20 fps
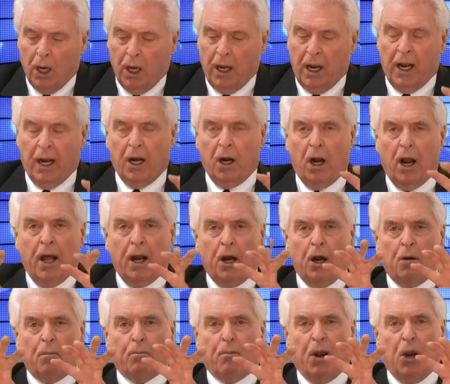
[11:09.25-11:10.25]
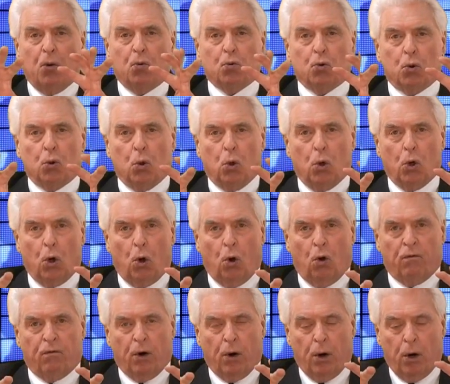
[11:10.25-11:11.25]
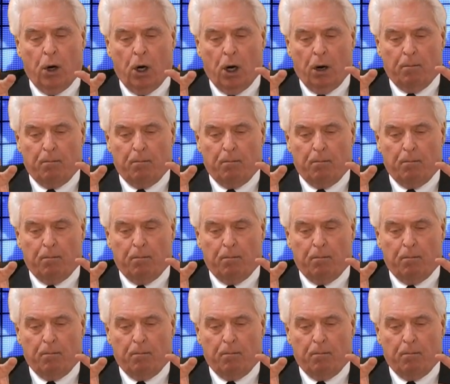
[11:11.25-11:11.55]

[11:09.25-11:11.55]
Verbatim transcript: and let it be ruled over